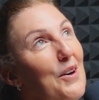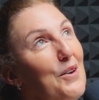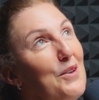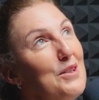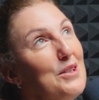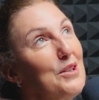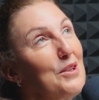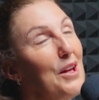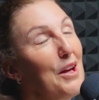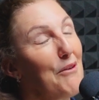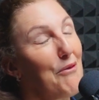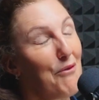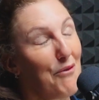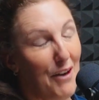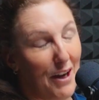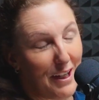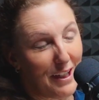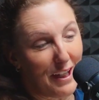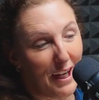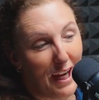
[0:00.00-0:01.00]

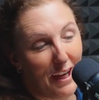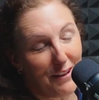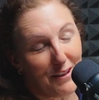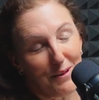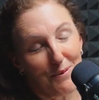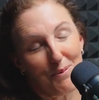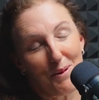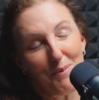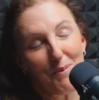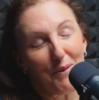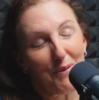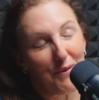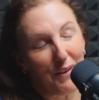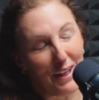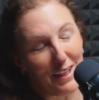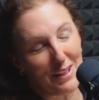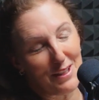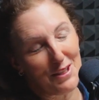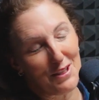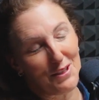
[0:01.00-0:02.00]
do people
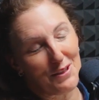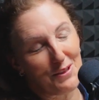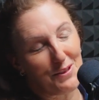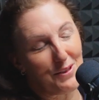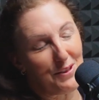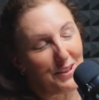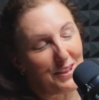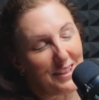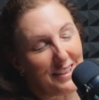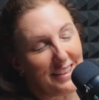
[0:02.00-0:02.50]
find you,